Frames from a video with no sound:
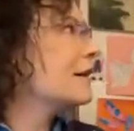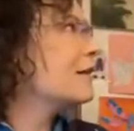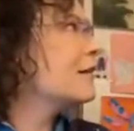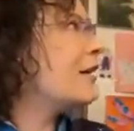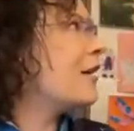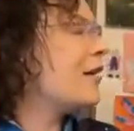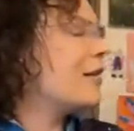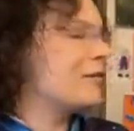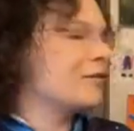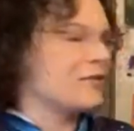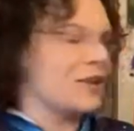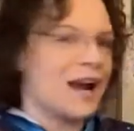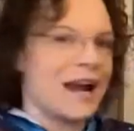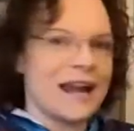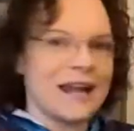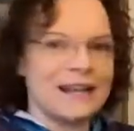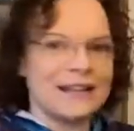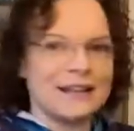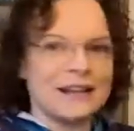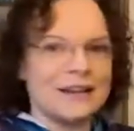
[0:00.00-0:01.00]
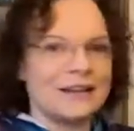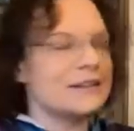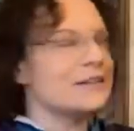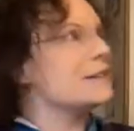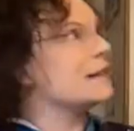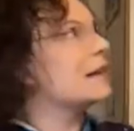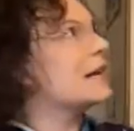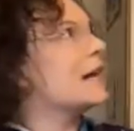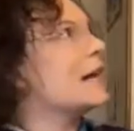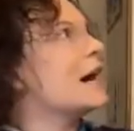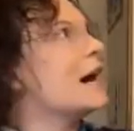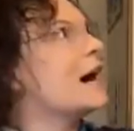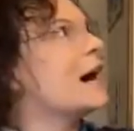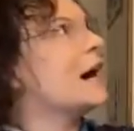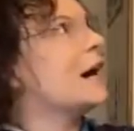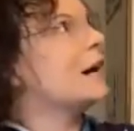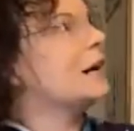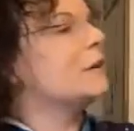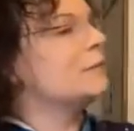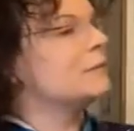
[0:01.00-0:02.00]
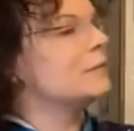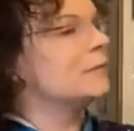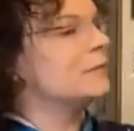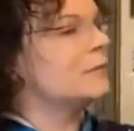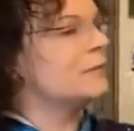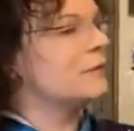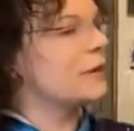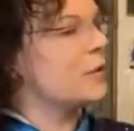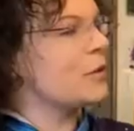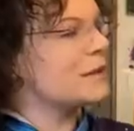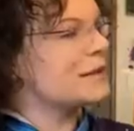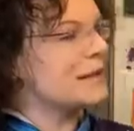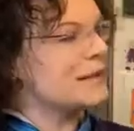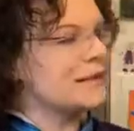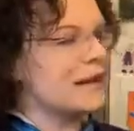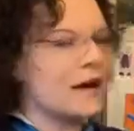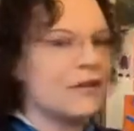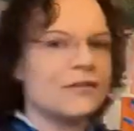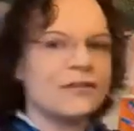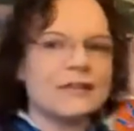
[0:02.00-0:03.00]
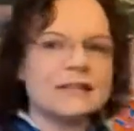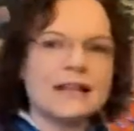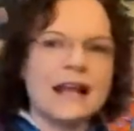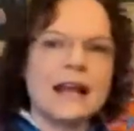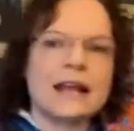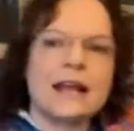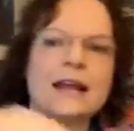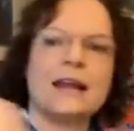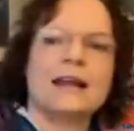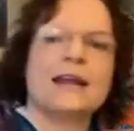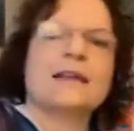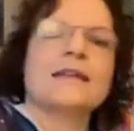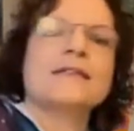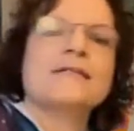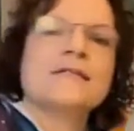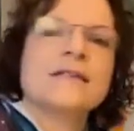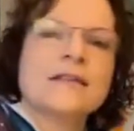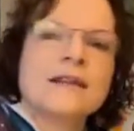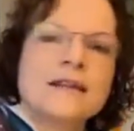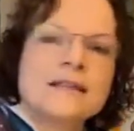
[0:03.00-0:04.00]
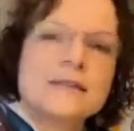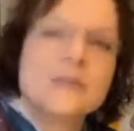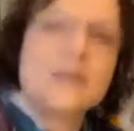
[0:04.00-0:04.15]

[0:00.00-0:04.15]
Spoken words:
All right, here's Liam. You want to sit down for a second? I can turn it so we